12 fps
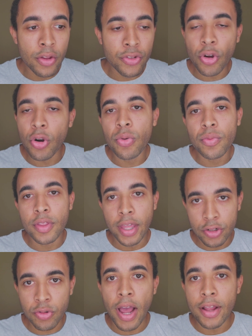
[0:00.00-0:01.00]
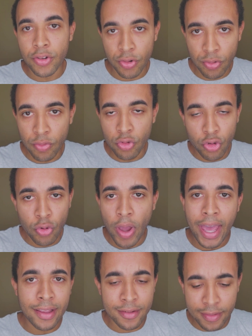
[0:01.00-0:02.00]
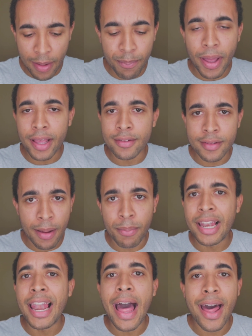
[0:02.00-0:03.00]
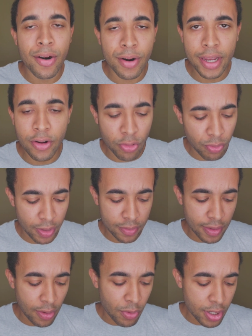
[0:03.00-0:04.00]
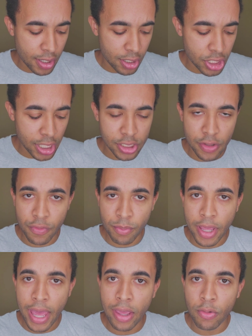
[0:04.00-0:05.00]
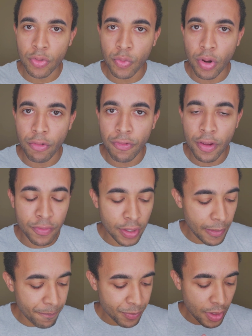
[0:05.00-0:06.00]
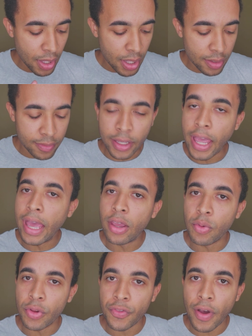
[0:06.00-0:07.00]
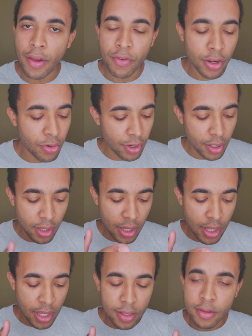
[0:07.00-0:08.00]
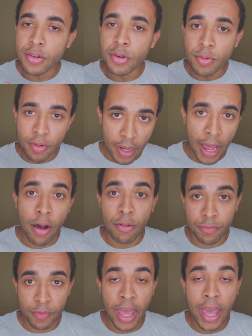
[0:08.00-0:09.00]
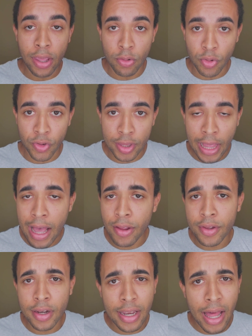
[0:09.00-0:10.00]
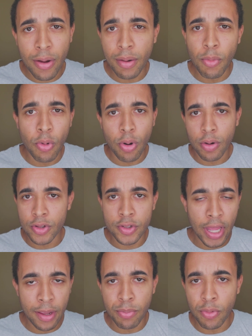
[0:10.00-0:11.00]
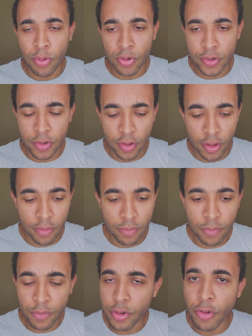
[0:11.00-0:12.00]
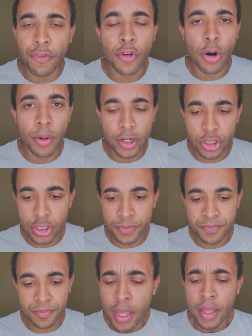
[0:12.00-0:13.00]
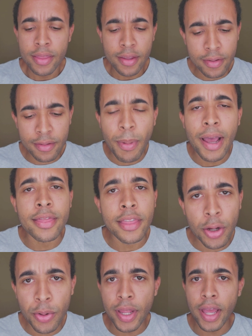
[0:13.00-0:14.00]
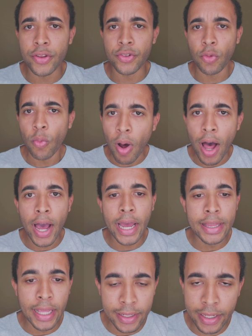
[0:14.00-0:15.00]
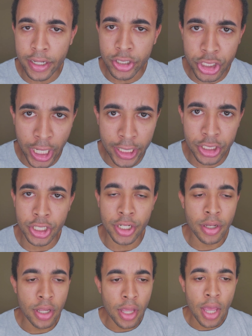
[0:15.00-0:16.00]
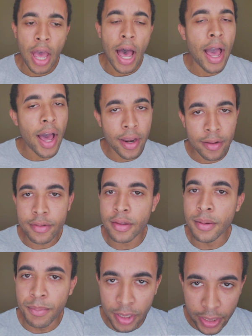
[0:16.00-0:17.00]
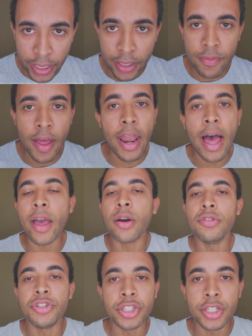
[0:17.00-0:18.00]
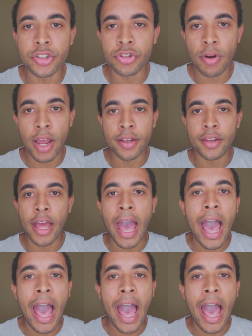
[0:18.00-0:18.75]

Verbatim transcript: So they tried to do a step-by-step -step ladder increase. They wanted to change it from K equals 150 to K equals 500 to now K equals 1,000, allowing more stake pools to to flourish. This is my theory as to why they didn't change it. I honestly believe that IOG is trying to